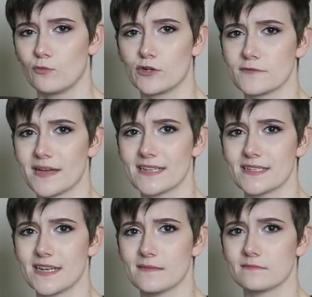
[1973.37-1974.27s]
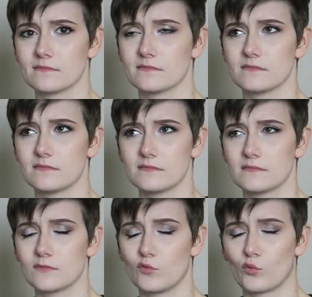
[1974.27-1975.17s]
which may seem
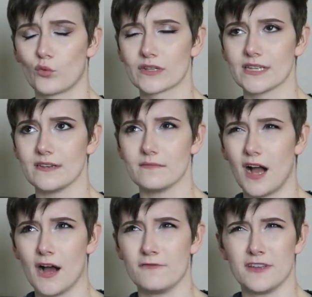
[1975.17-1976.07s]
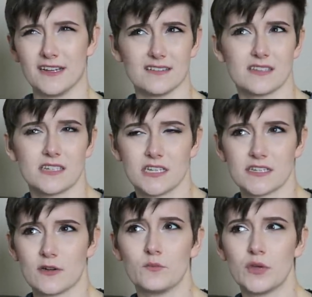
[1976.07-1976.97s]
really obvious to
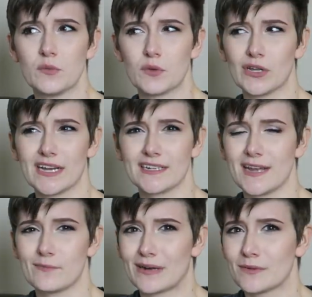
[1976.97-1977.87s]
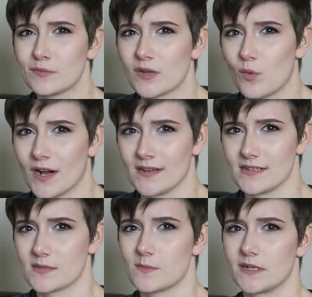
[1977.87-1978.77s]
some people, and it probably
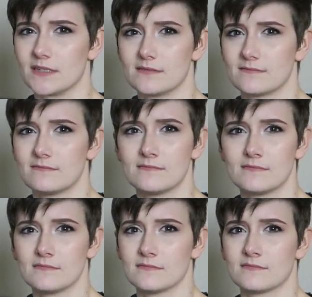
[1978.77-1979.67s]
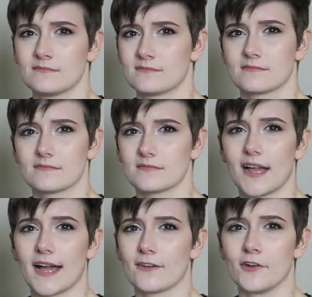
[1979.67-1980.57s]
was, but
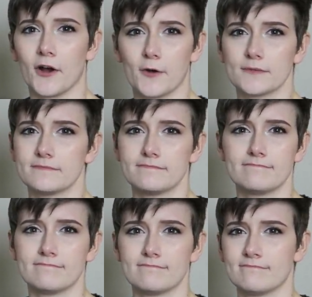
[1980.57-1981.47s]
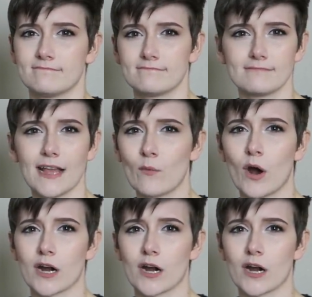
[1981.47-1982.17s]
I don't know. It